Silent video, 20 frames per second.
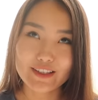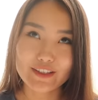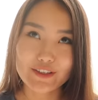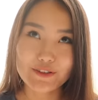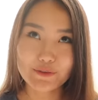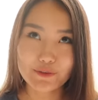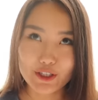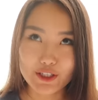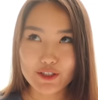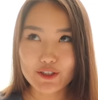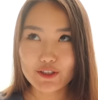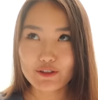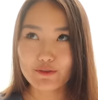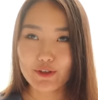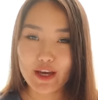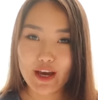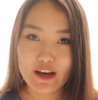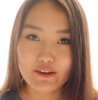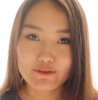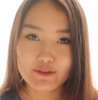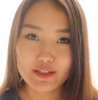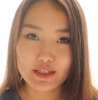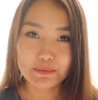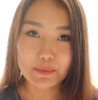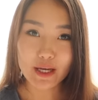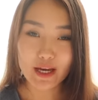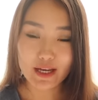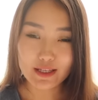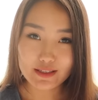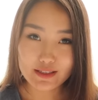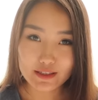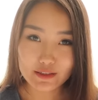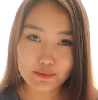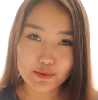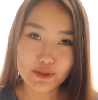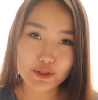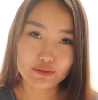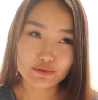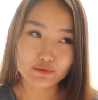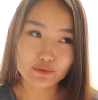in Russia we have some
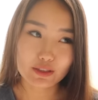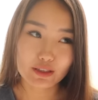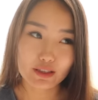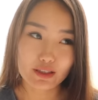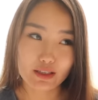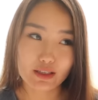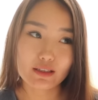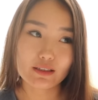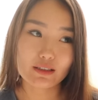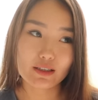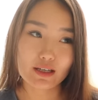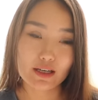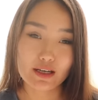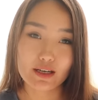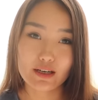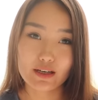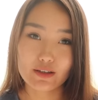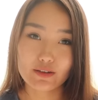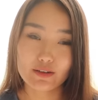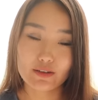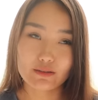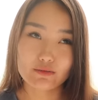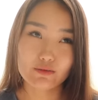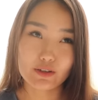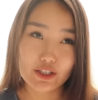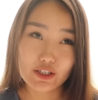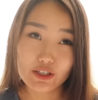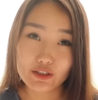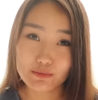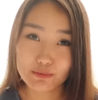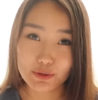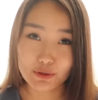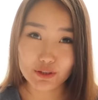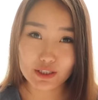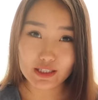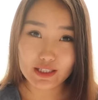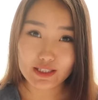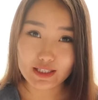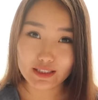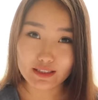concepts of the Russian beauty
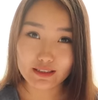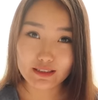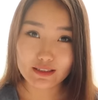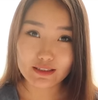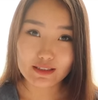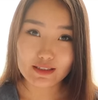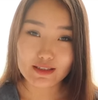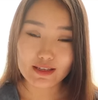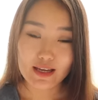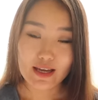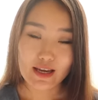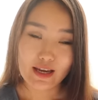standards,